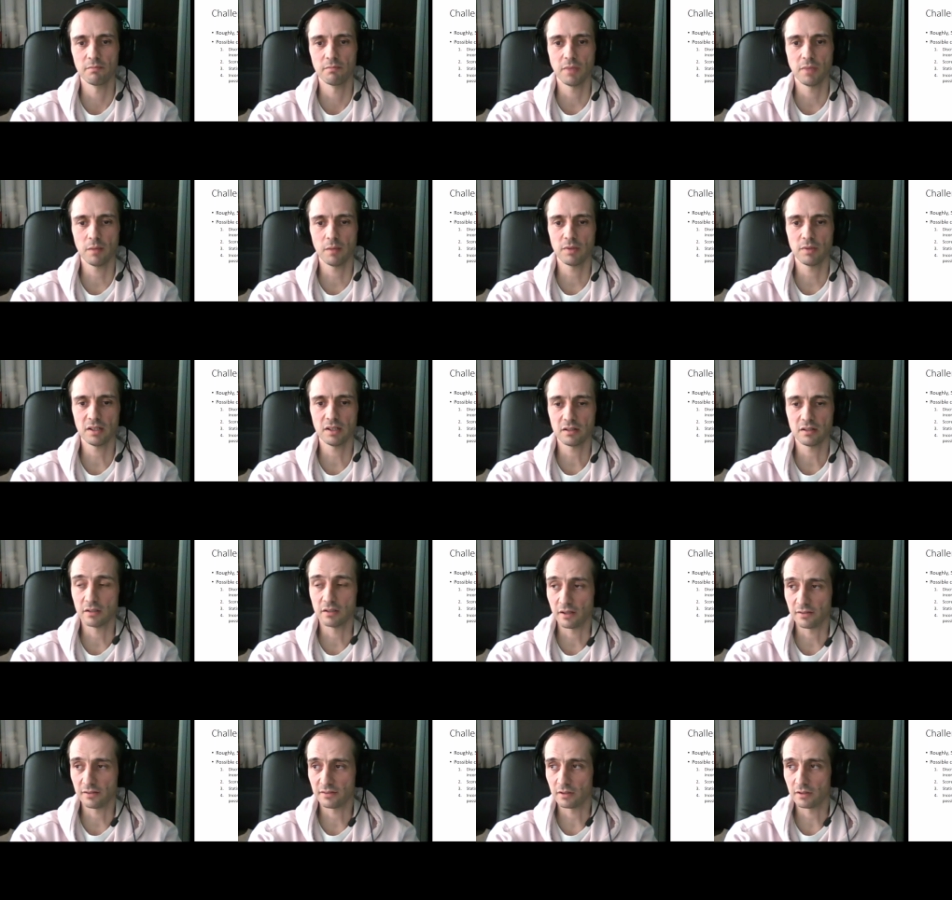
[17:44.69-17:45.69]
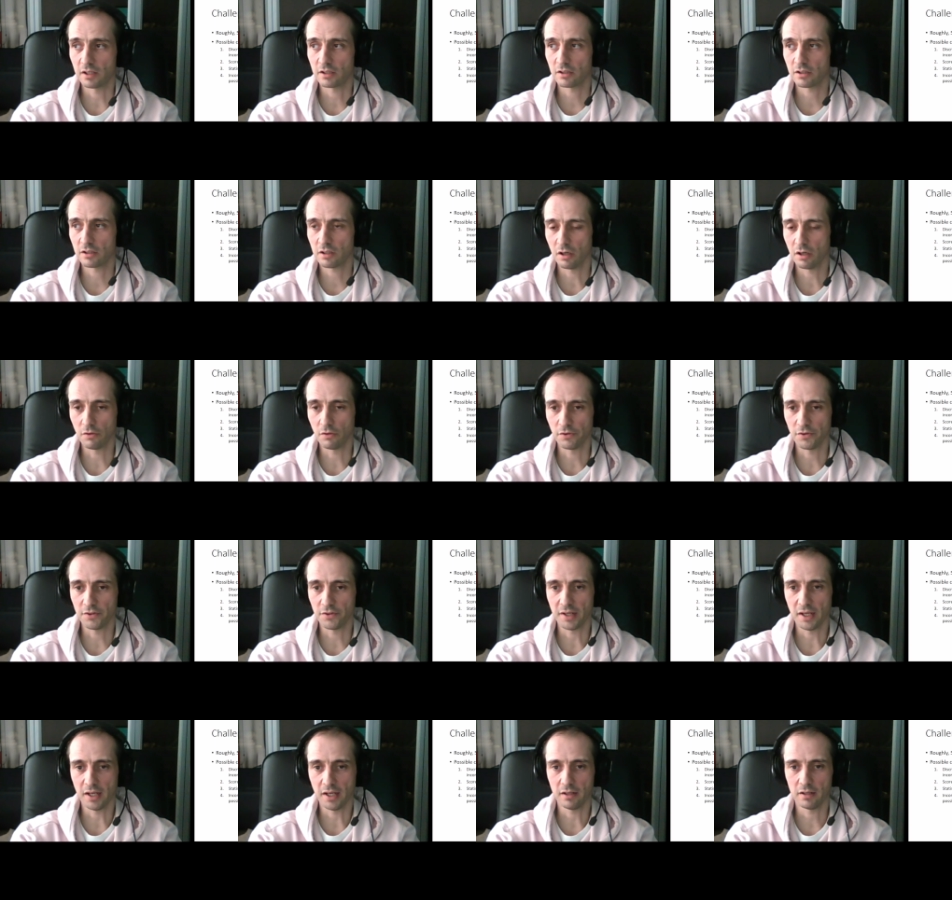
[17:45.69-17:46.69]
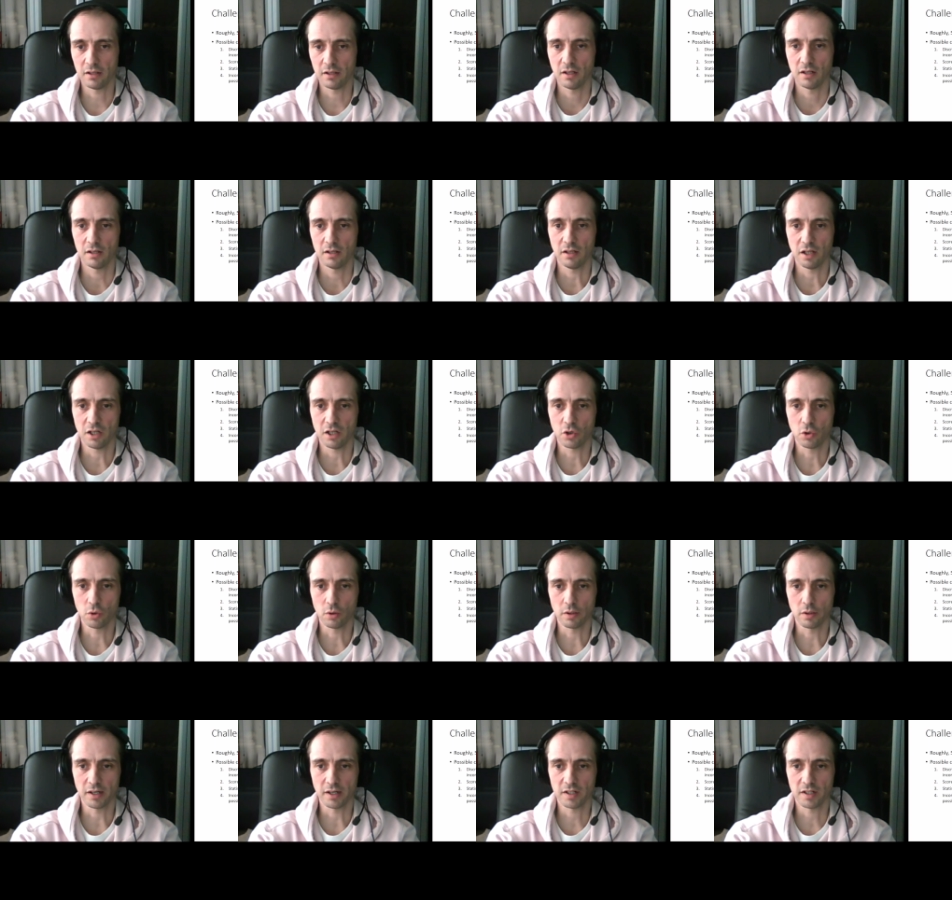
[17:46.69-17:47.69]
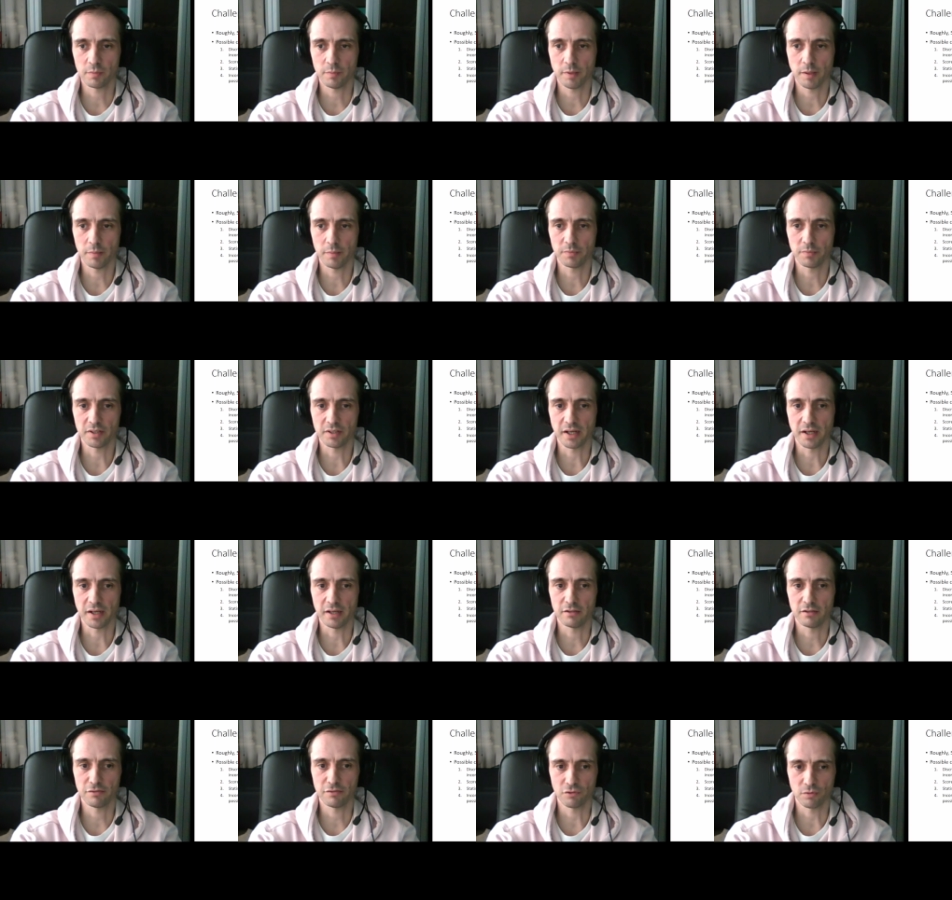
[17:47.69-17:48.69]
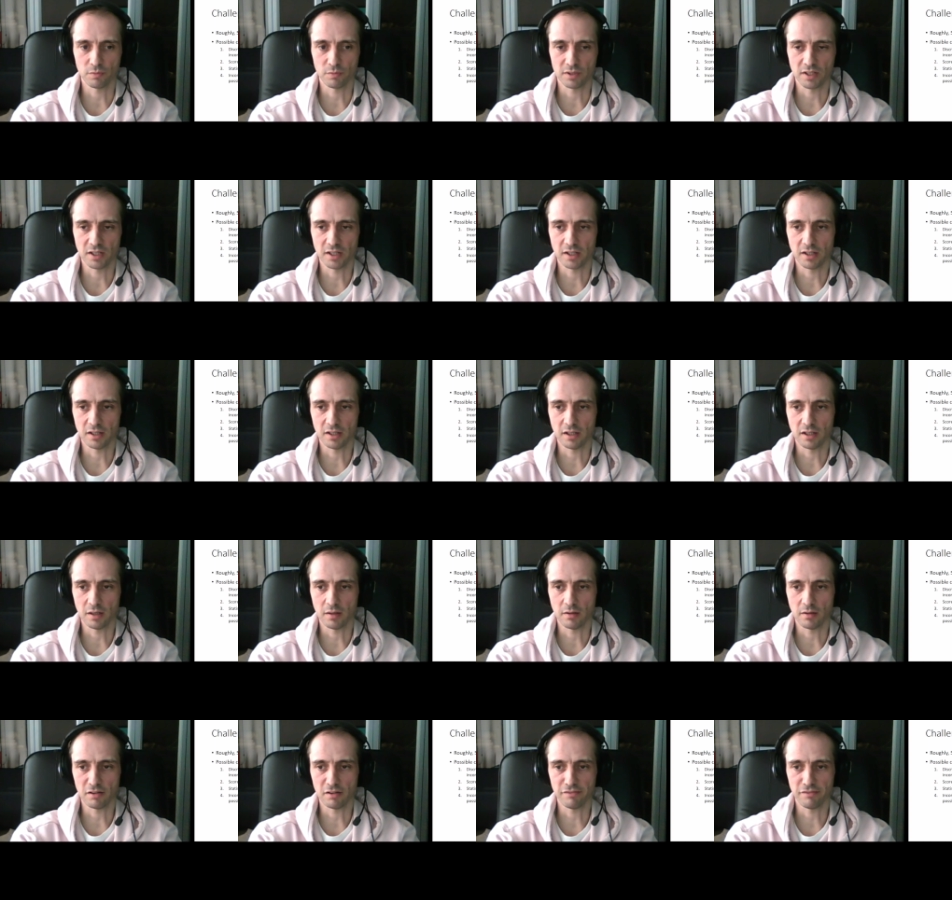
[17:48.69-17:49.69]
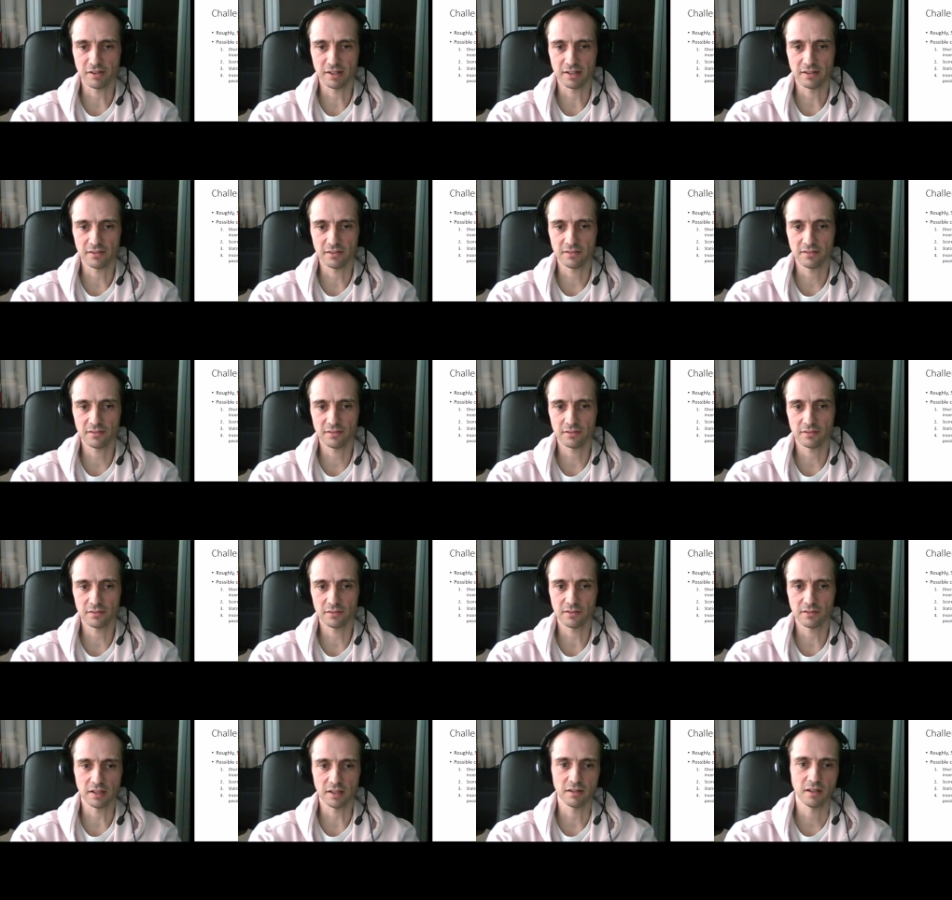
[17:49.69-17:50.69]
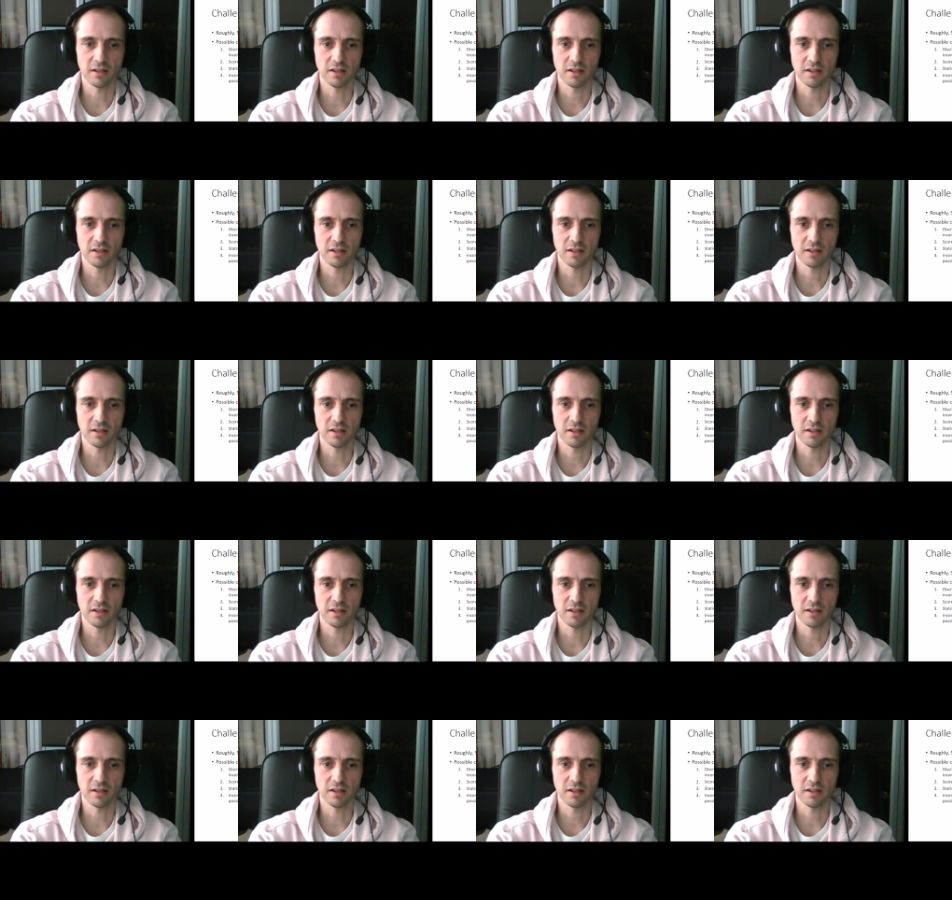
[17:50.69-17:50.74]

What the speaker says: Maybe it does not contain the correct peptide from the reference set.